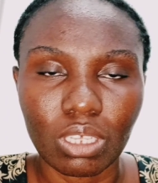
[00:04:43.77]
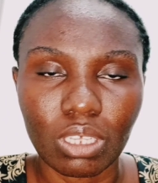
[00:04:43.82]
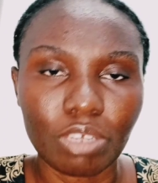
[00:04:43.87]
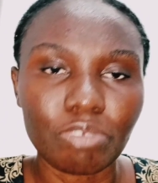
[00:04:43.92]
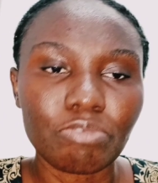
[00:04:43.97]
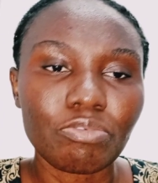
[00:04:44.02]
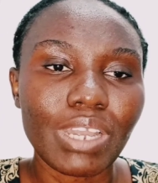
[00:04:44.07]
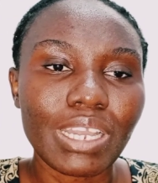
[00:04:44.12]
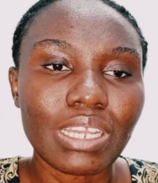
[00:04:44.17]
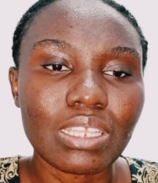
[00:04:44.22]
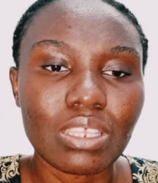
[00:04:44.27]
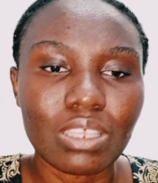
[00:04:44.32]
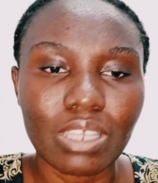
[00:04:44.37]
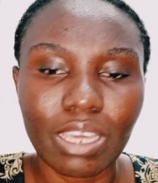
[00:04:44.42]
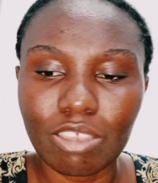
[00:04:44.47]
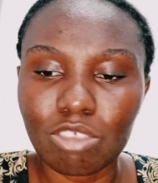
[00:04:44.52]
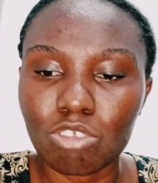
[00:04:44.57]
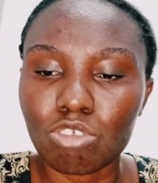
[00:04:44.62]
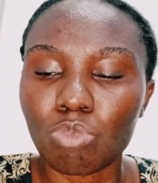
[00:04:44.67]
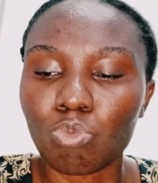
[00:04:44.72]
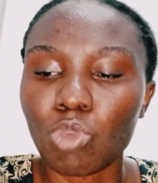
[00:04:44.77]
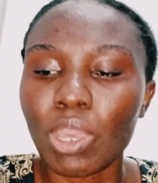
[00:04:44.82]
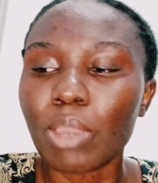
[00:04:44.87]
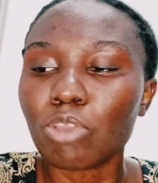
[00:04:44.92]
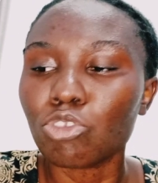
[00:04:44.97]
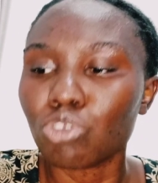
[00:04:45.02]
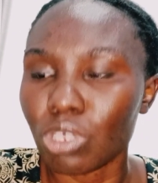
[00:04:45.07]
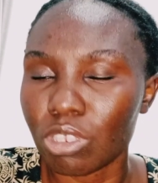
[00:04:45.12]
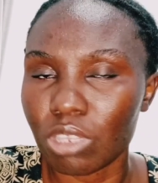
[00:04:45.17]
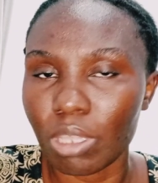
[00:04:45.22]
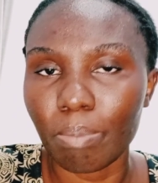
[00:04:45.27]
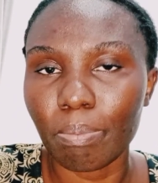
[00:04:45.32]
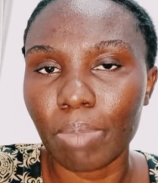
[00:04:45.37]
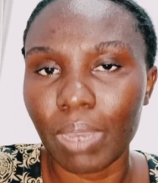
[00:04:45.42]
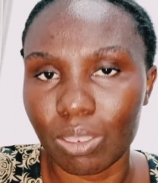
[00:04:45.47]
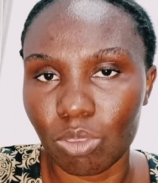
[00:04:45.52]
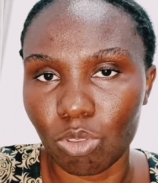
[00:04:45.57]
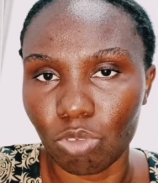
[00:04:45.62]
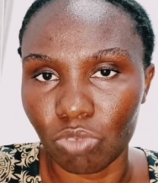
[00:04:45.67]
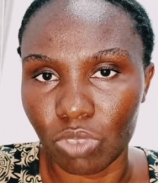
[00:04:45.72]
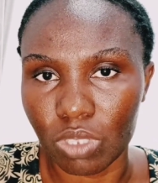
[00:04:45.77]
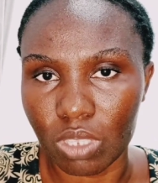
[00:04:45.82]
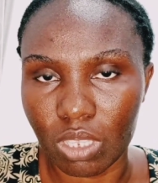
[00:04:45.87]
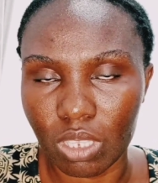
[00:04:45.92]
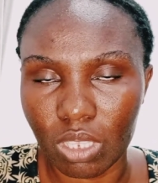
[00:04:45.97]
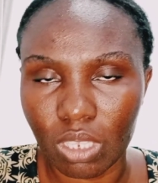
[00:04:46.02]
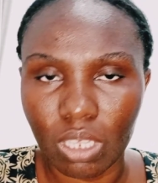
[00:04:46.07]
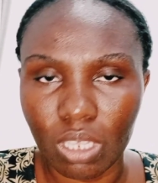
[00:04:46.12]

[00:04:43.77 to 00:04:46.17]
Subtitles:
In fact, sex is just a part of it.